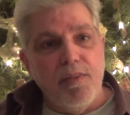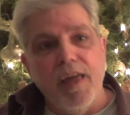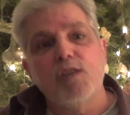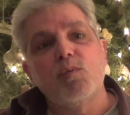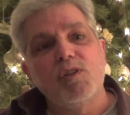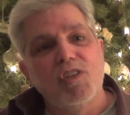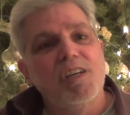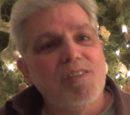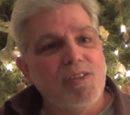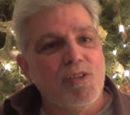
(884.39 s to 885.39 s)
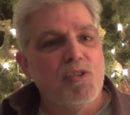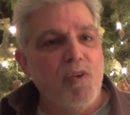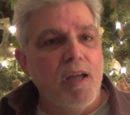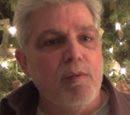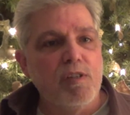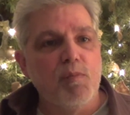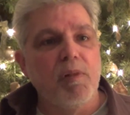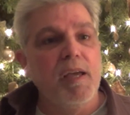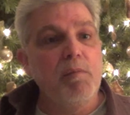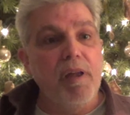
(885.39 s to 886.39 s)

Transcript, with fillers: that's what Jesus is trying to explain,